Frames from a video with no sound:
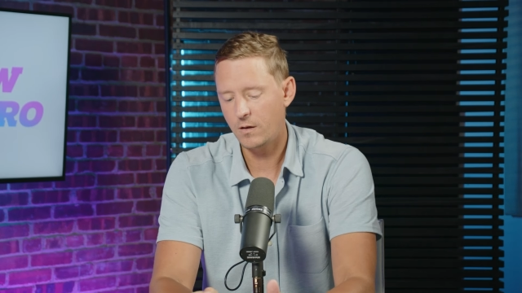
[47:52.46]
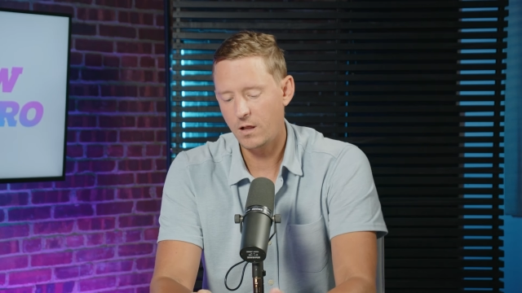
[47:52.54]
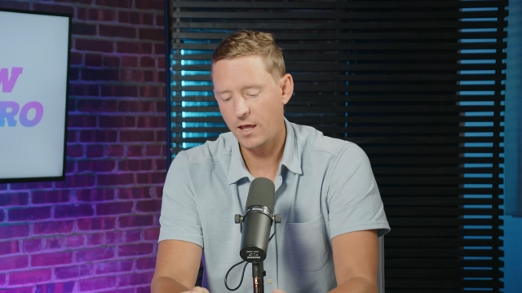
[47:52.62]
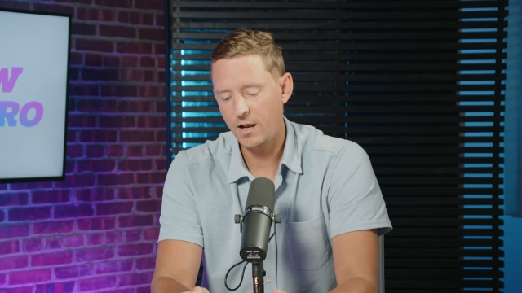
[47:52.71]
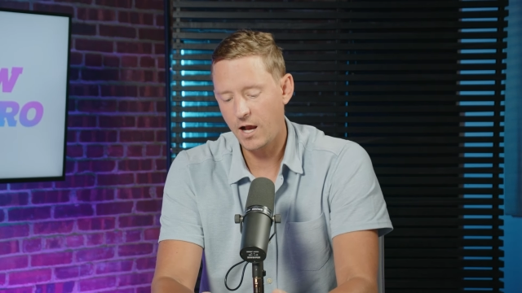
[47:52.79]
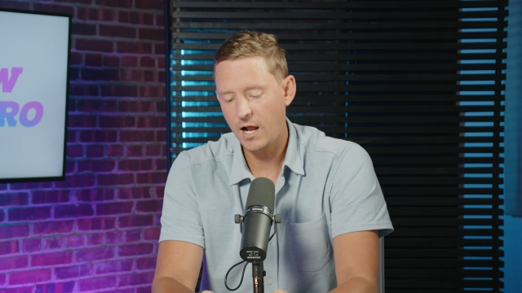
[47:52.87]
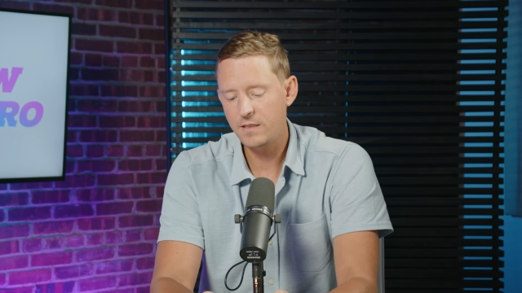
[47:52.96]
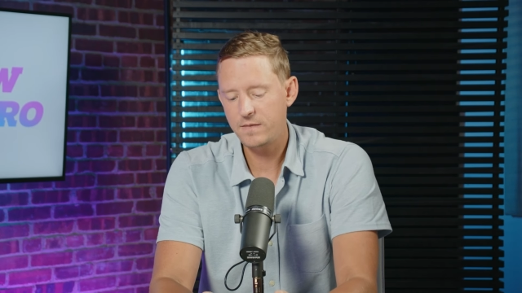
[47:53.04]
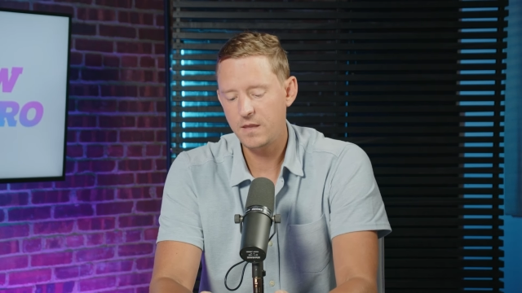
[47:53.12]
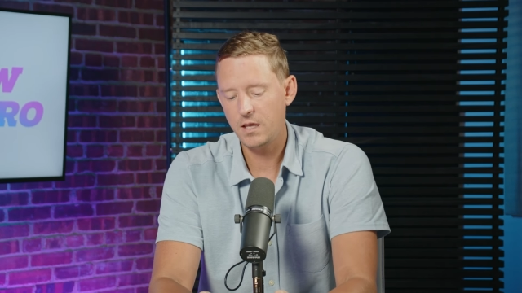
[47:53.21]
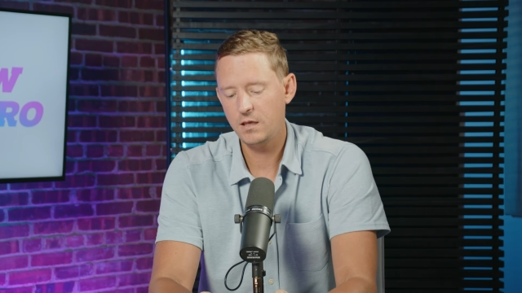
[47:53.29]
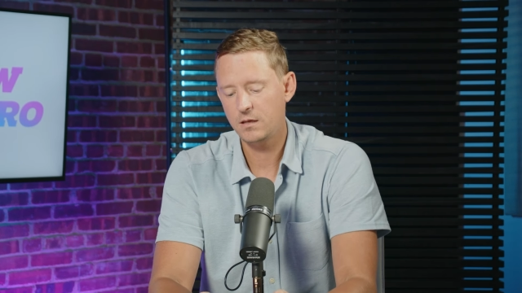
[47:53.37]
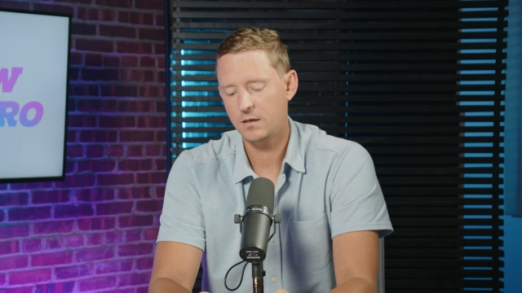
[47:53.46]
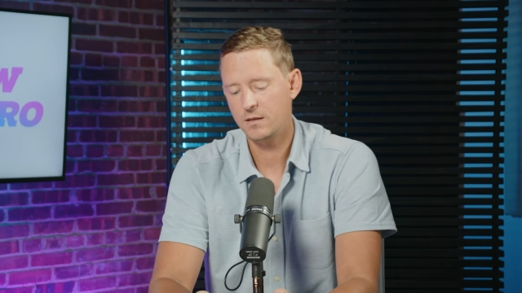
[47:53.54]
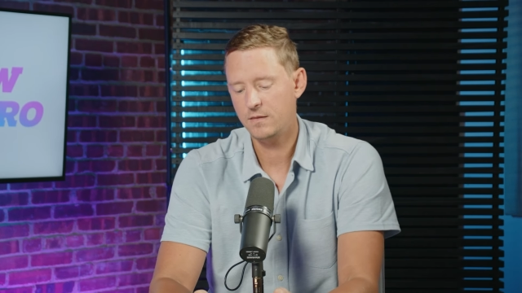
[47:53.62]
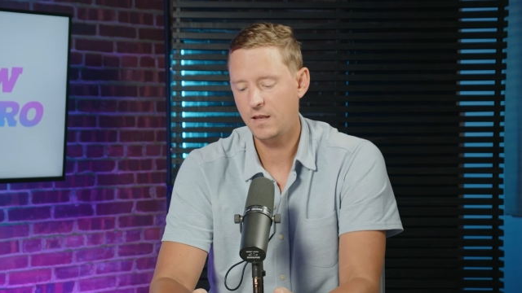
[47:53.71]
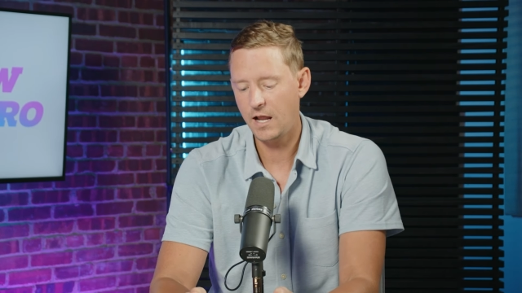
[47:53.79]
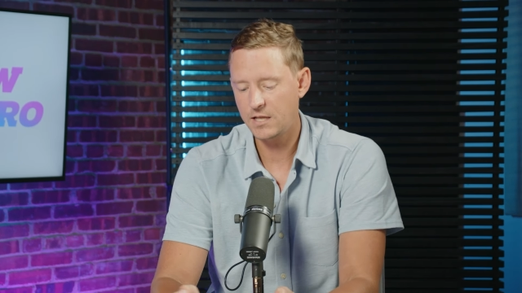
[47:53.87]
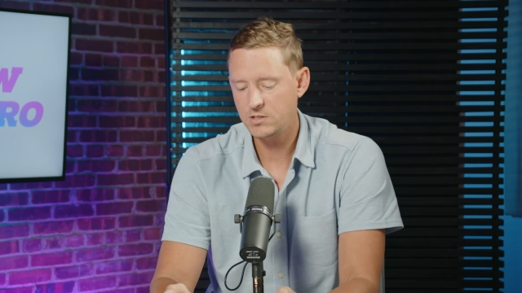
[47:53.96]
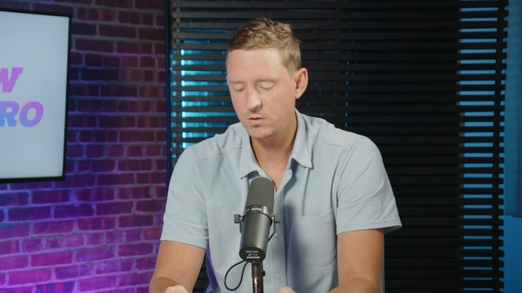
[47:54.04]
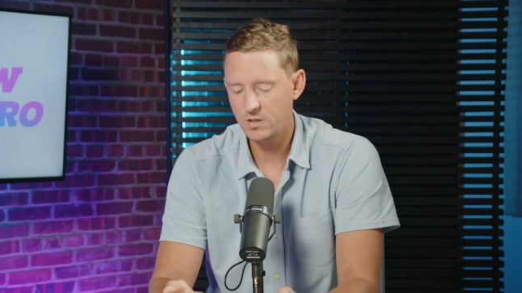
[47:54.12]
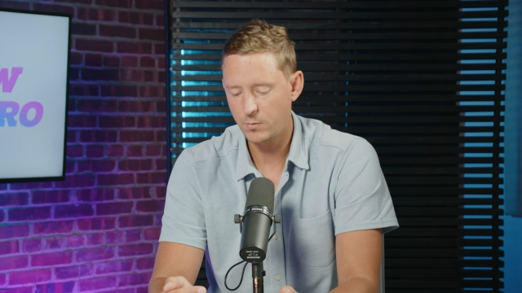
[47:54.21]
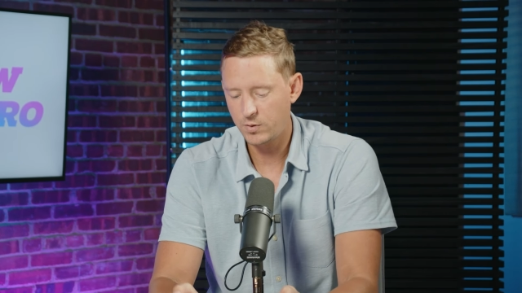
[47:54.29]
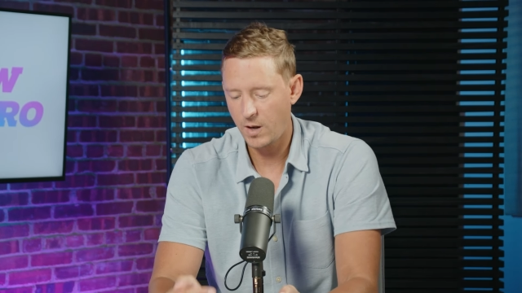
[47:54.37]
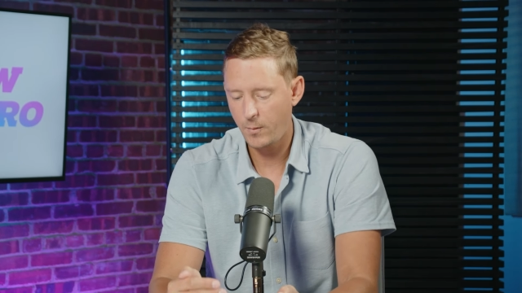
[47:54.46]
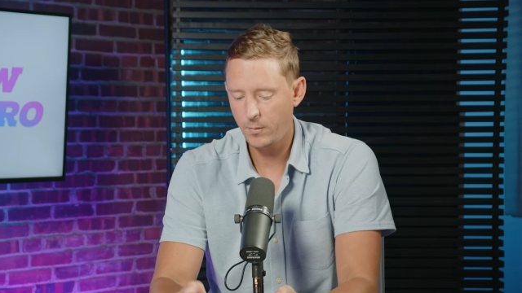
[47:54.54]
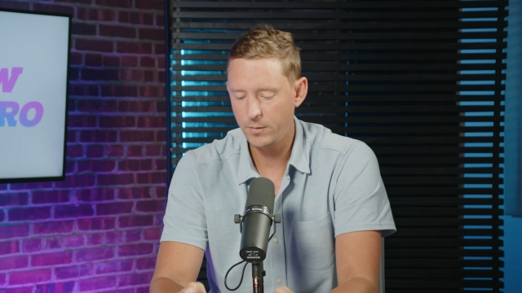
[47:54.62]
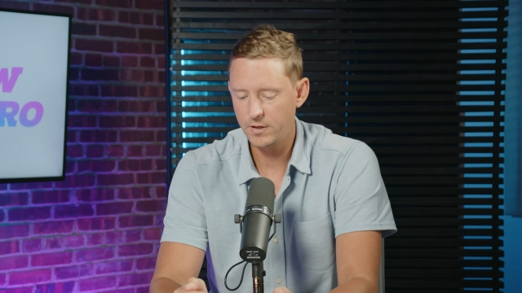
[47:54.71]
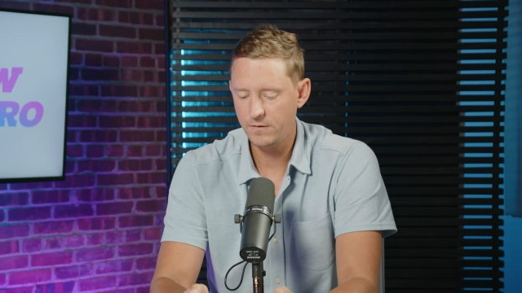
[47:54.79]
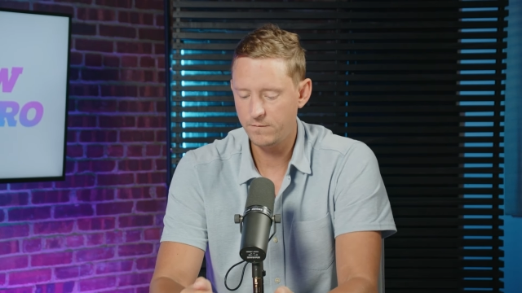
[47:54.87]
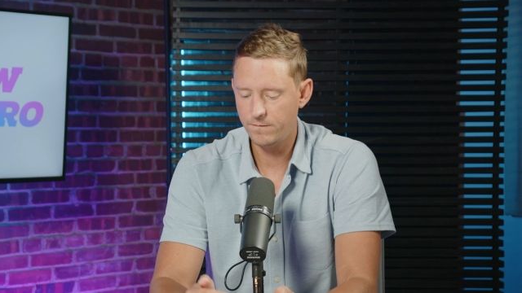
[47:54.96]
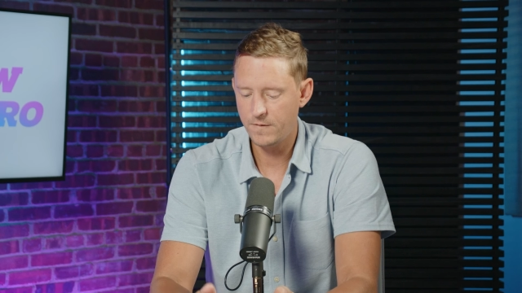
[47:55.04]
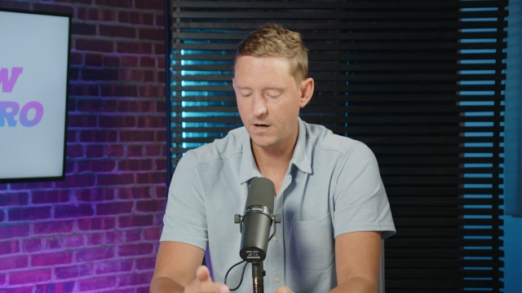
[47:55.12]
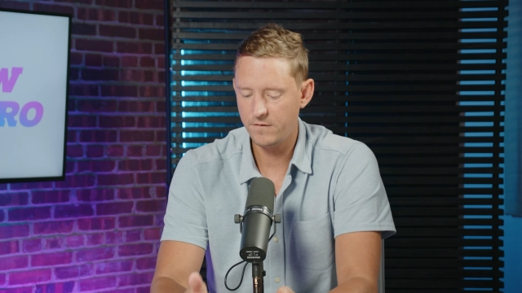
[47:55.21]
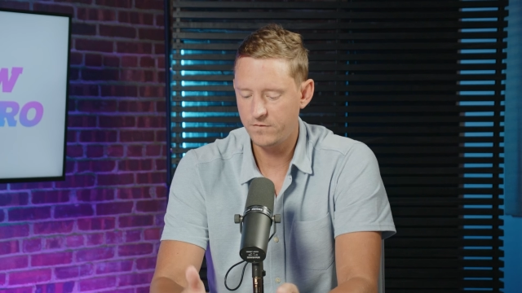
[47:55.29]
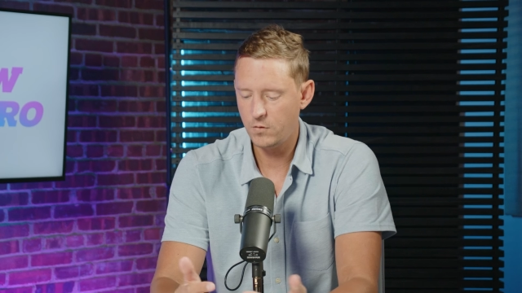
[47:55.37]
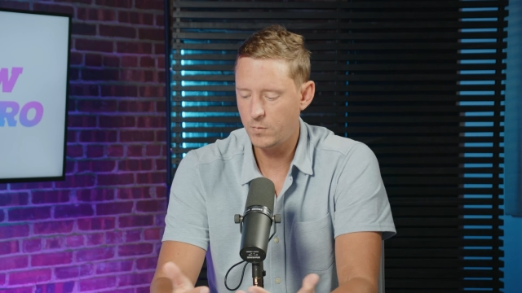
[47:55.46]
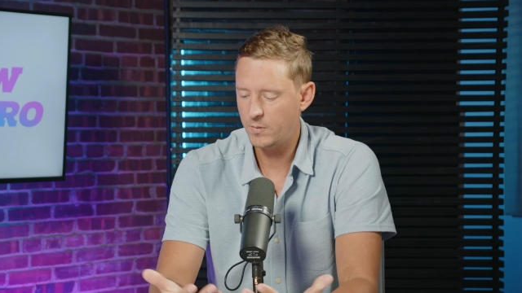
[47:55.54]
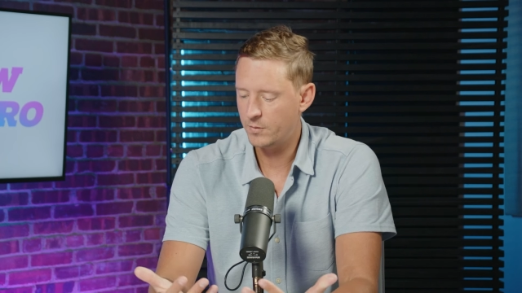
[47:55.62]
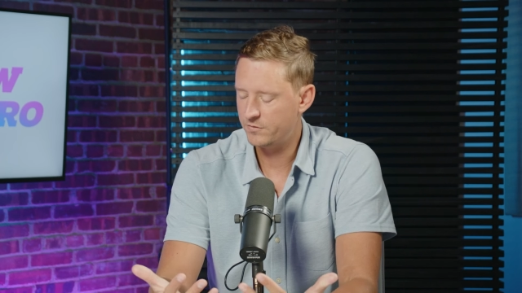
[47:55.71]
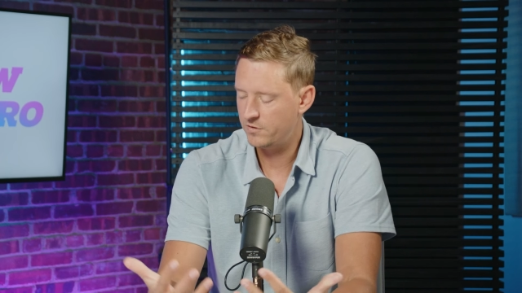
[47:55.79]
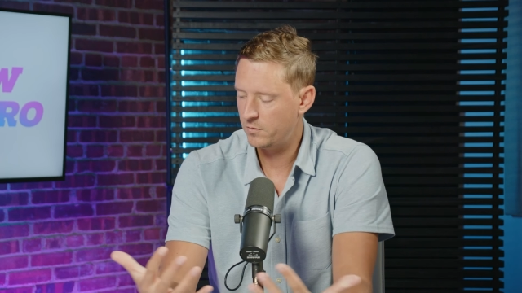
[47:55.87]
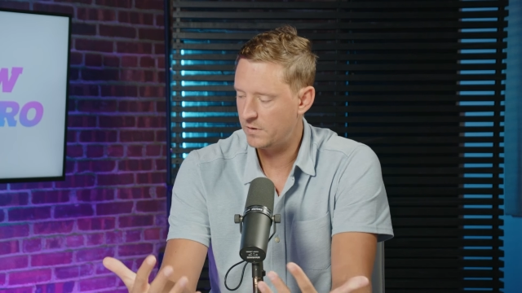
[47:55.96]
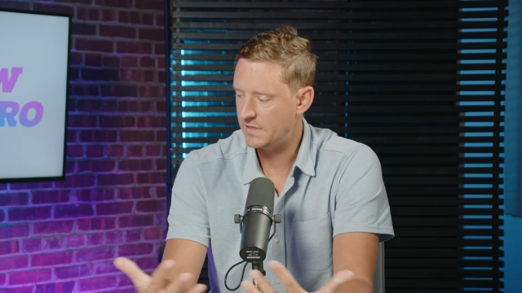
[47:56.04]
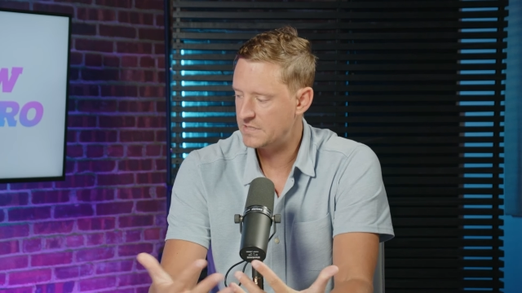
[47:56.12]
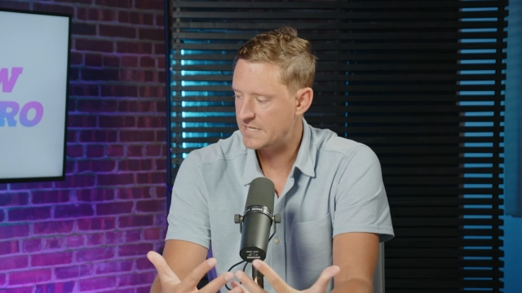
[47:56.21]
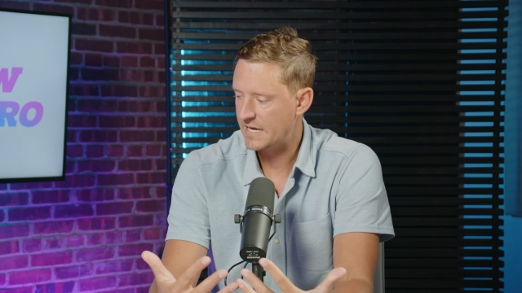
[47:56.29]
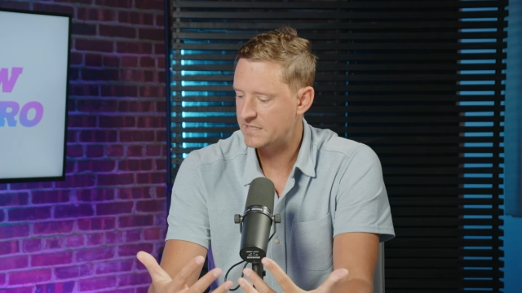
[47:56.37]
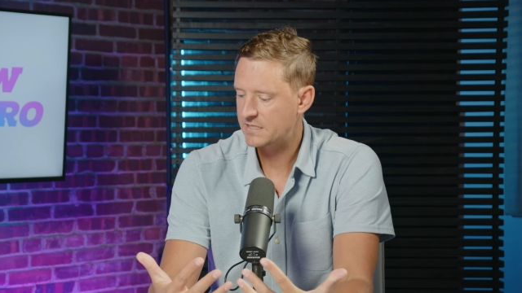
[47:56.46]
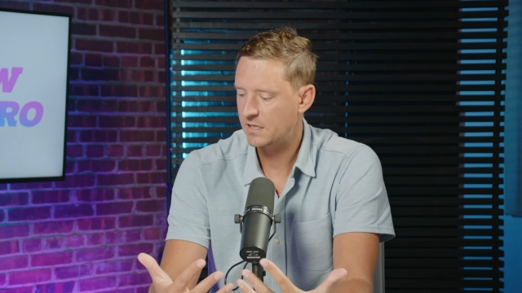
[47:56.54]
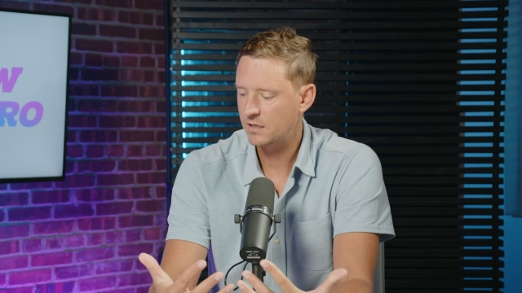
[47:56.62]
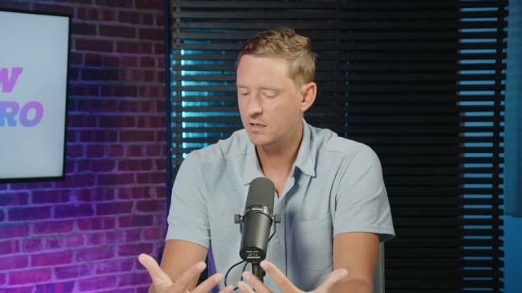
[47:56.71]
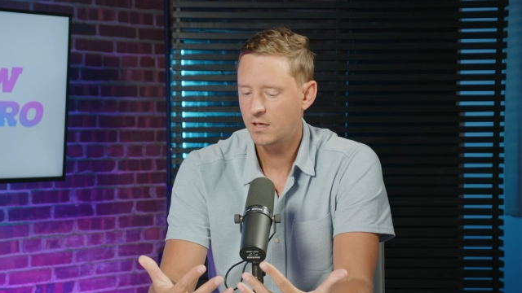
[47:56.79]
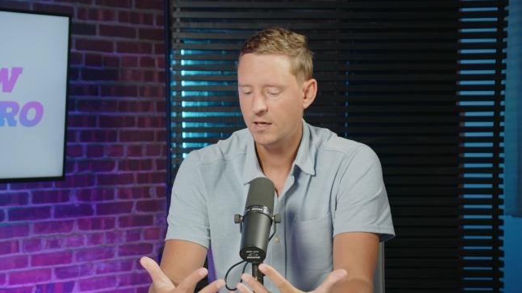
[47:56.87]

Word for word: an odd thing that I do that probably very few people do in testing